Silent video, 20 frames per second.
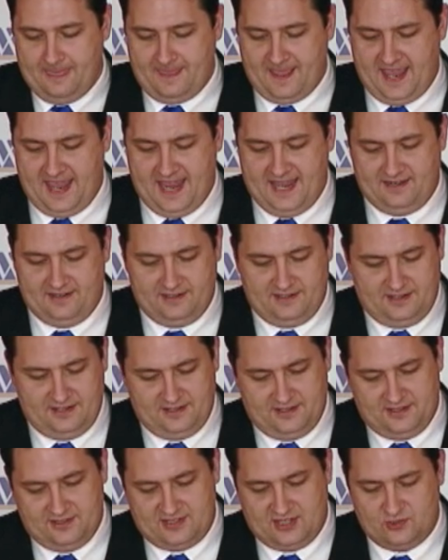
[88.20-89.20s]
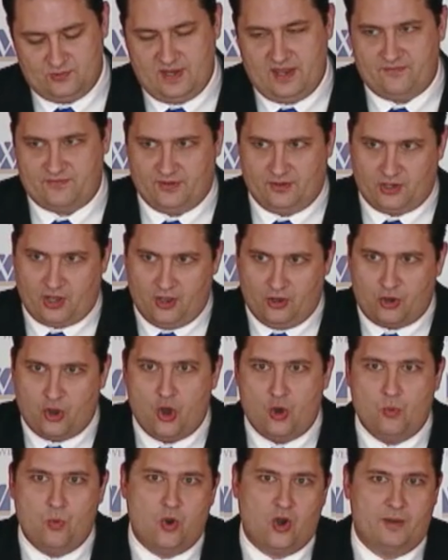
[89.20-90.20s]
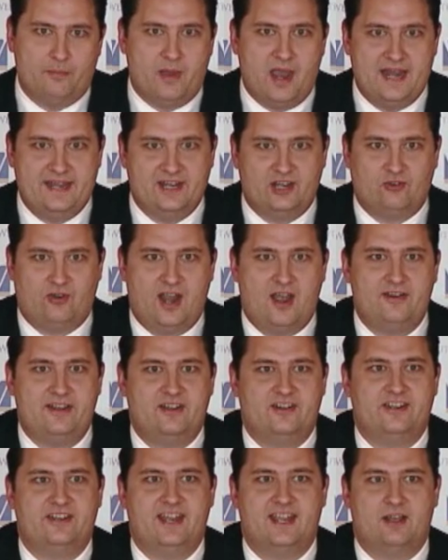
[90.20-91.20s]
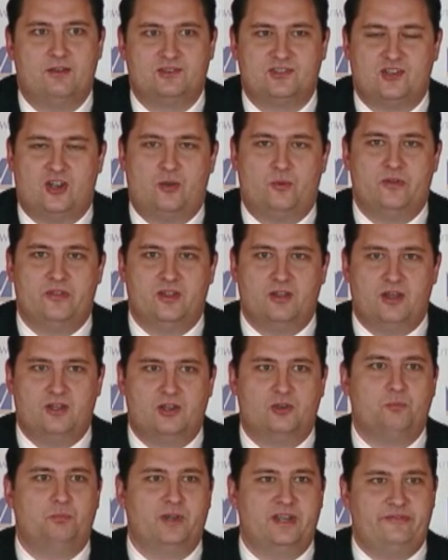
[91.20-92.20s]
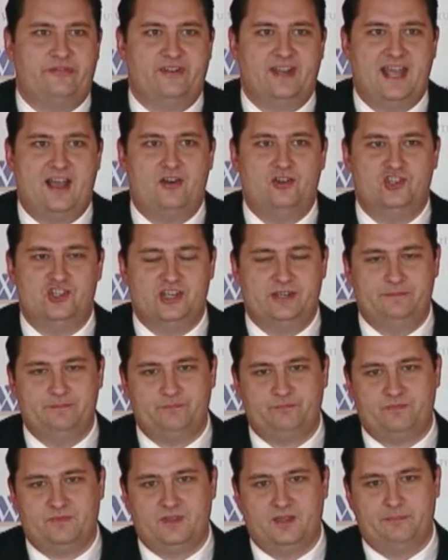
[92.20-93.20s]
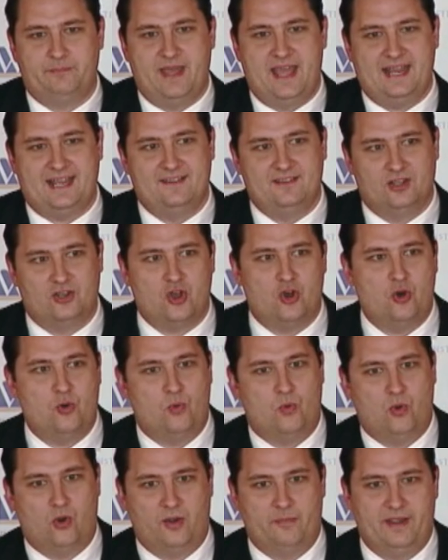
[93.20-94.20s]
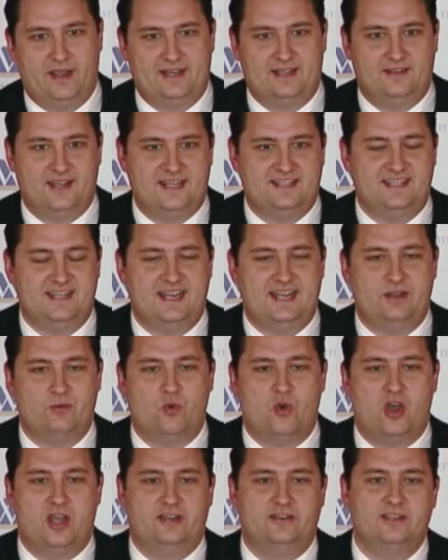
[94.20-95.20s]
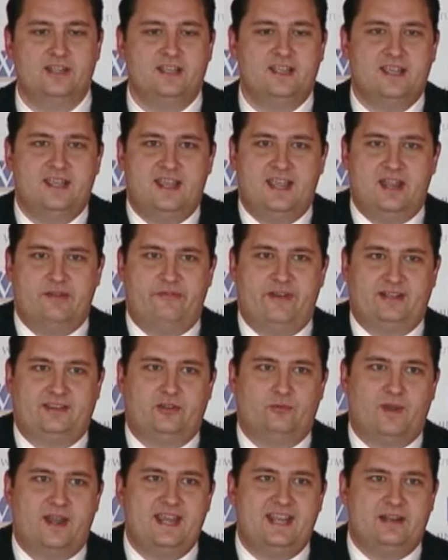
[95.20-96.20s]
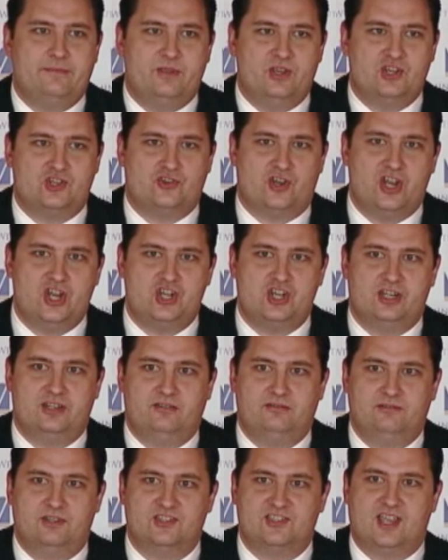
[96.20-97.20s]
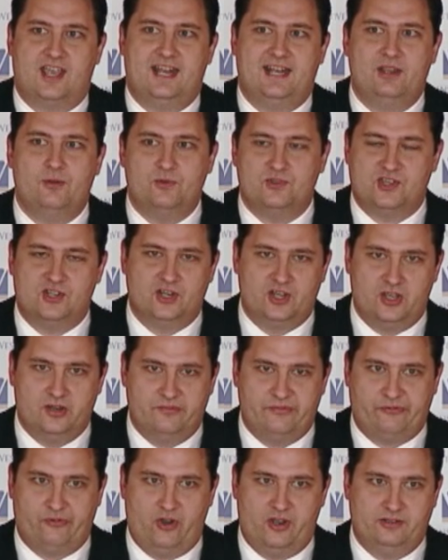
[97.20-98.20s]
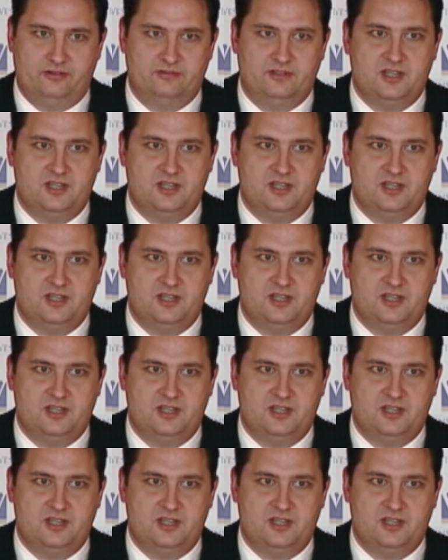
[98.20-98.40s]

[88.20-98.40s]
And since we have a Cold War-minded crowd here today, I'll start with a brief analogy. Back in the Cold War, back in 1981, in fact, the Reagan administration decided it was going to confront